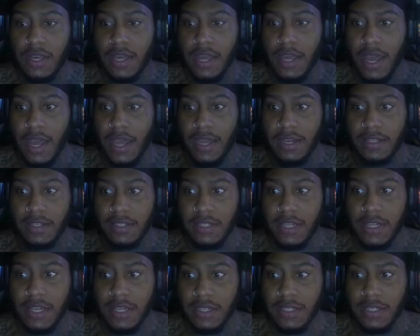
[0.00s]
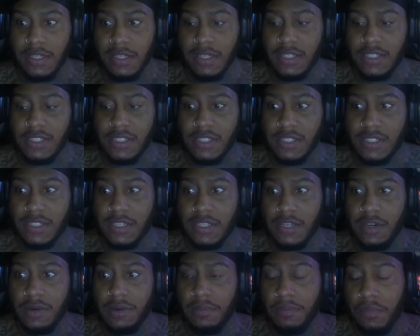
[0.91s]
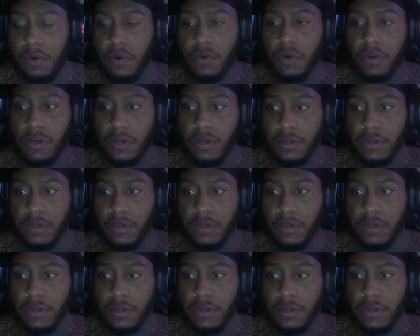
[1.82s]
and didn't listen to them more.